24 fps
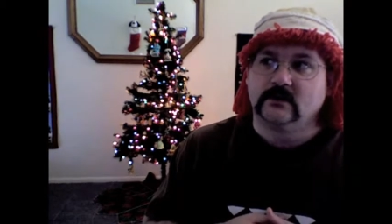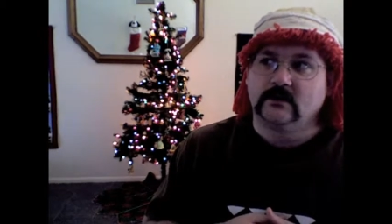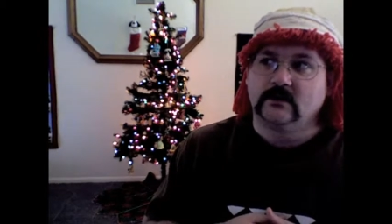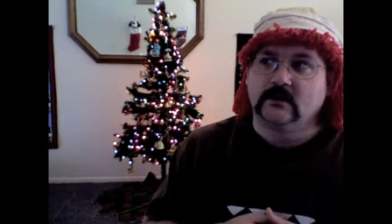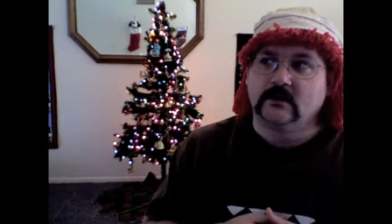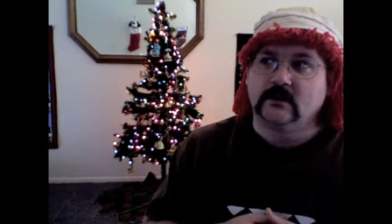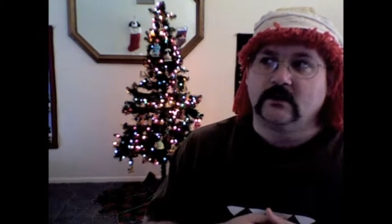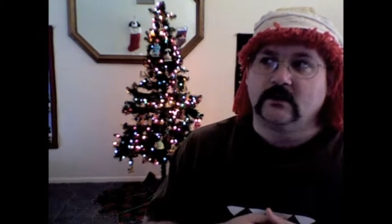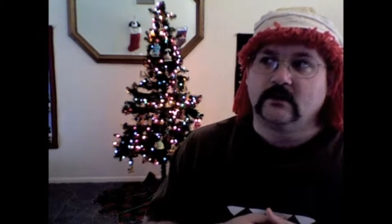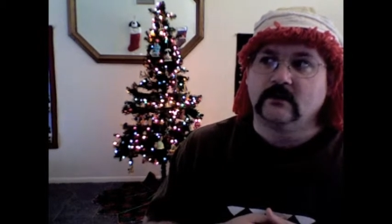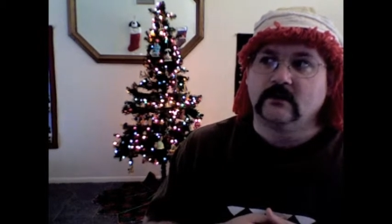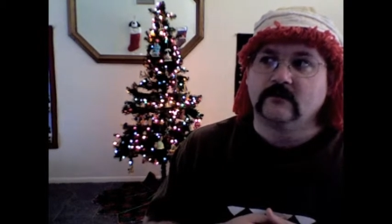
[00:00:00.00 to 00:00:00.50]

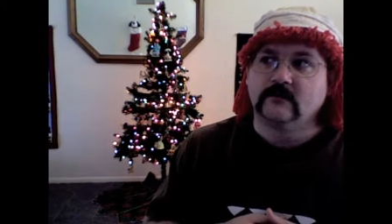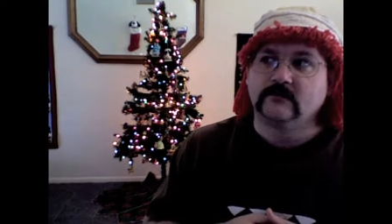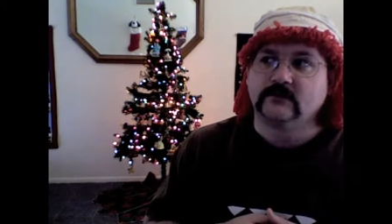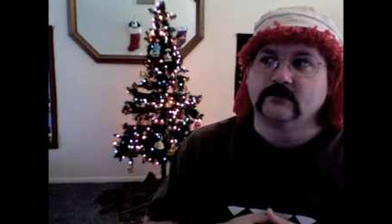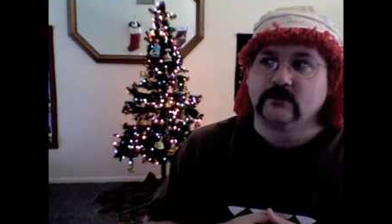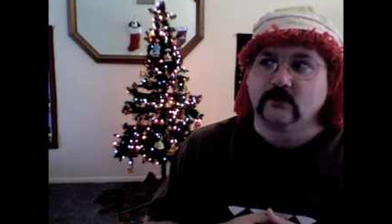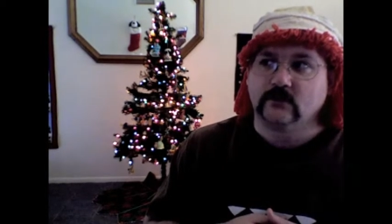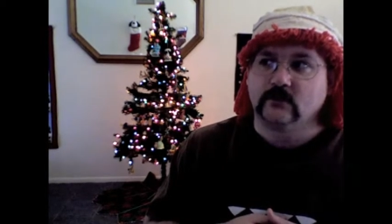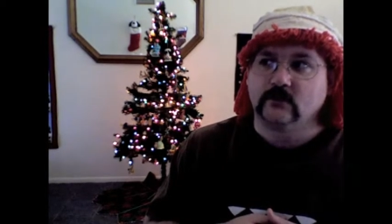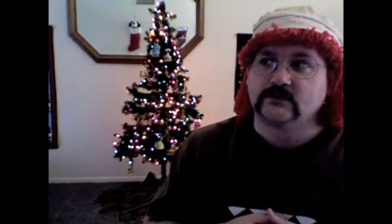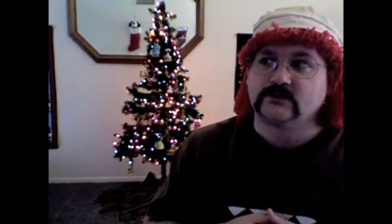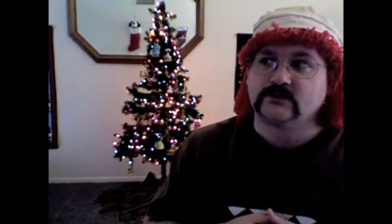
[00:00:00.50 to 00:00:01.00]
of
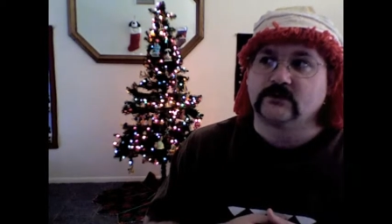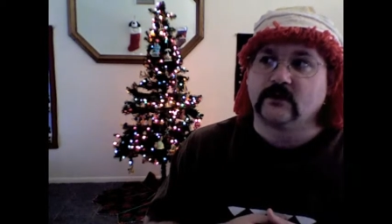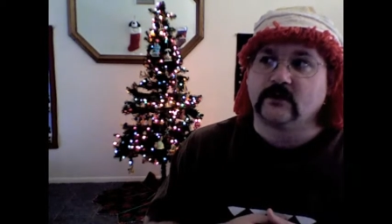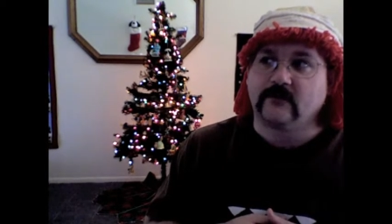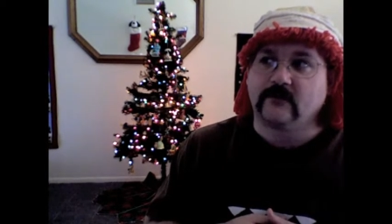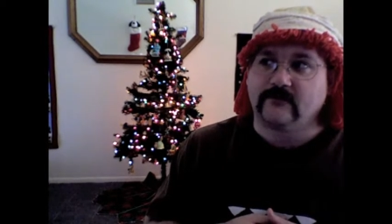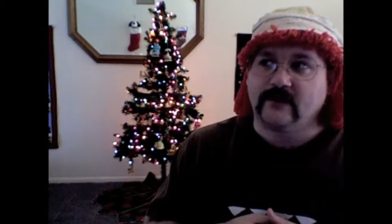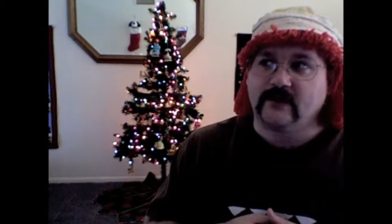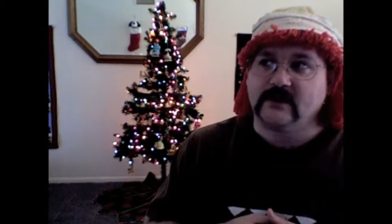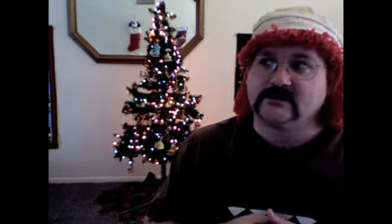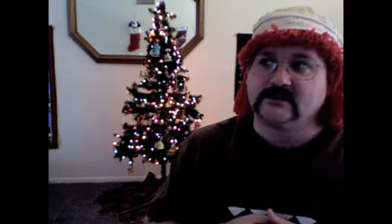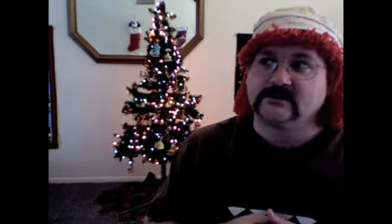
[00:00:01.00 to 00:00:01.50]
torture
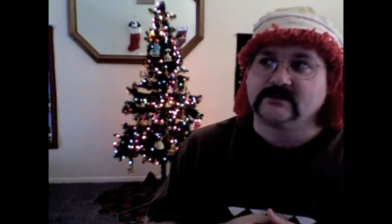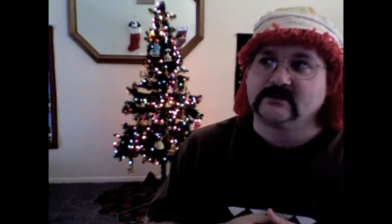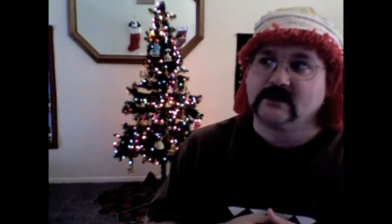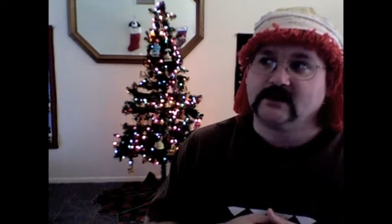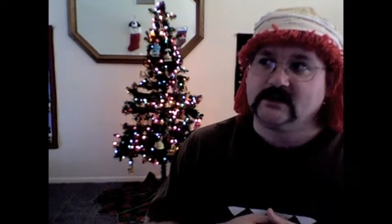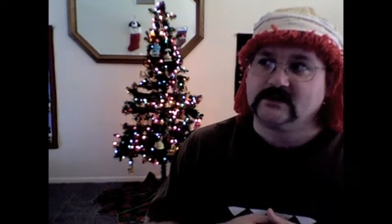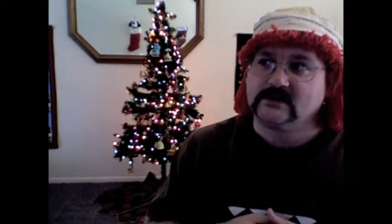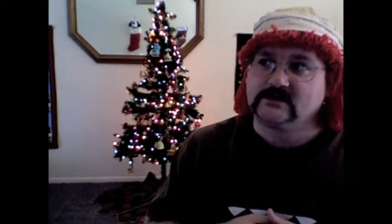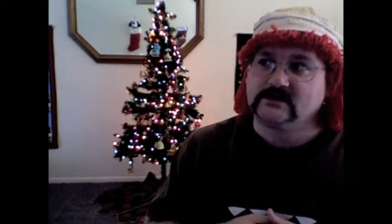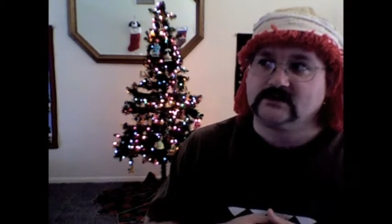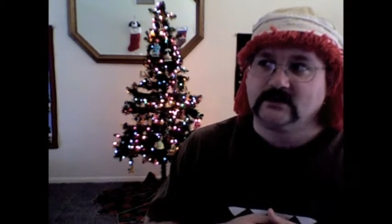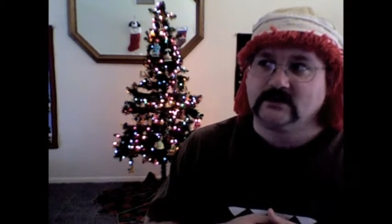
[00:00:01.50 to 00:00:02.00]
or
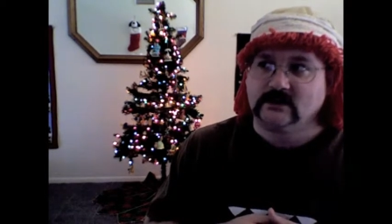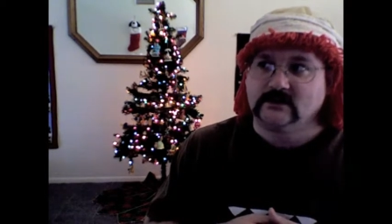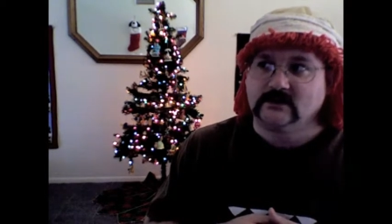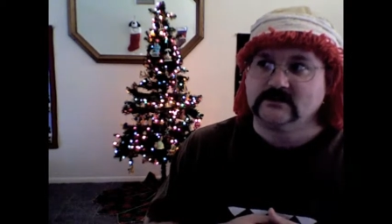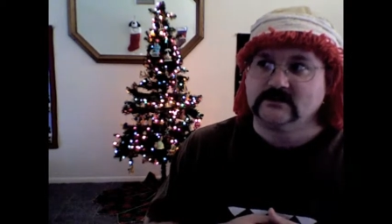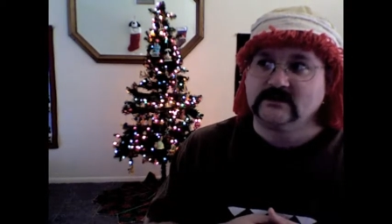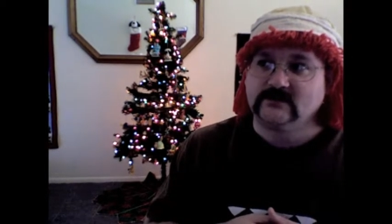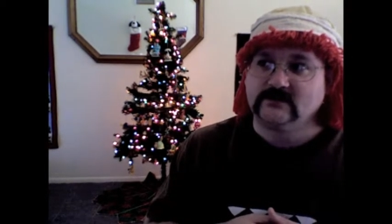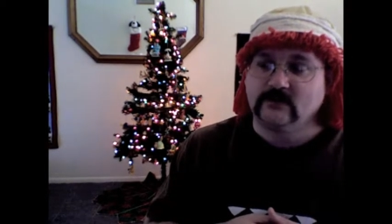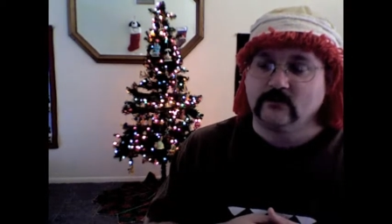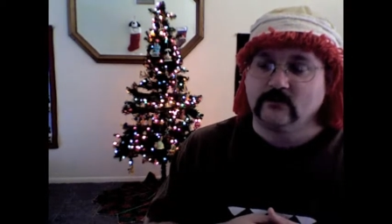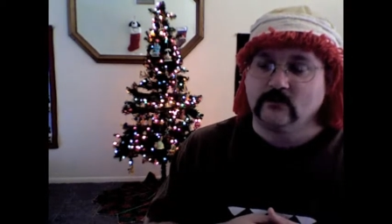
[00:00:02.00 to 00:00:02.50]
isolation in
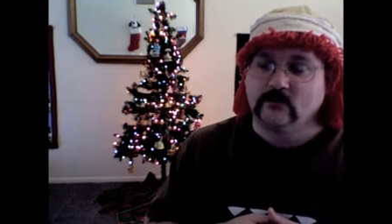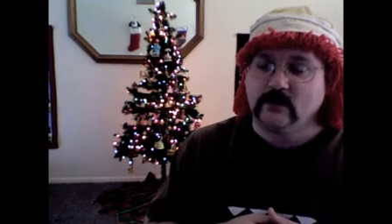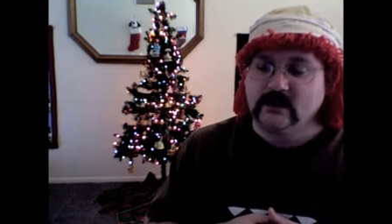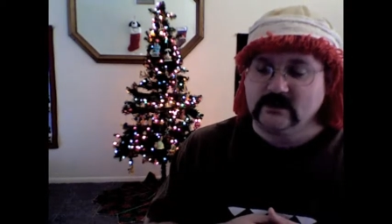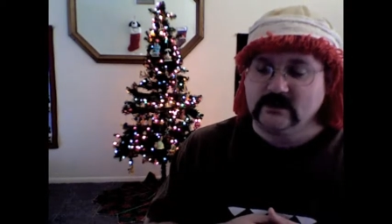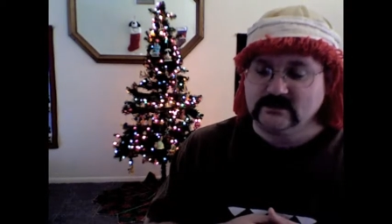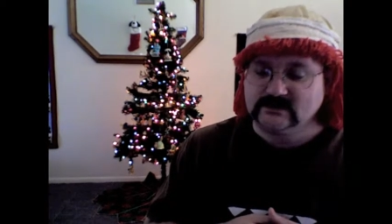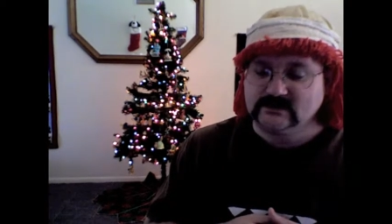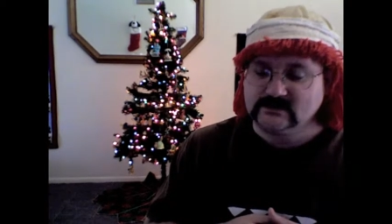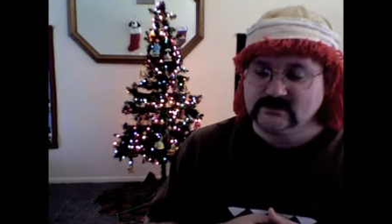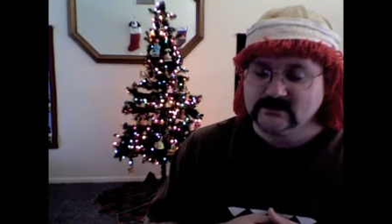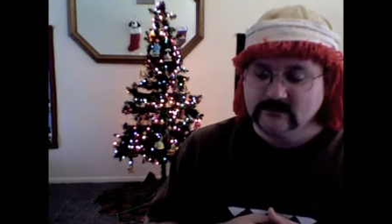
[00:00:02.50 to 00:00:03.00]
different
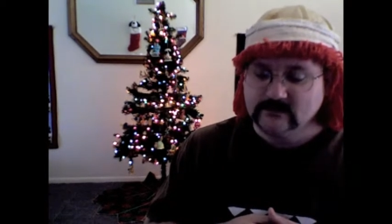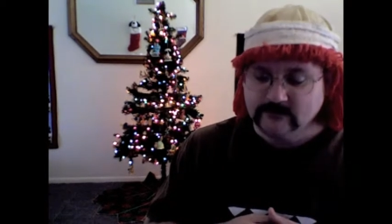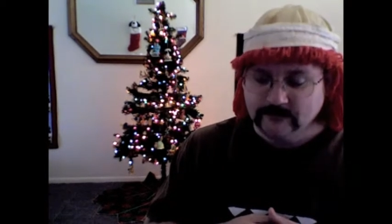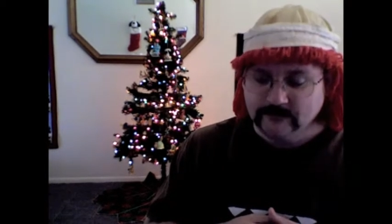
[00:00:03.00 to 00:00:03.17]
ways.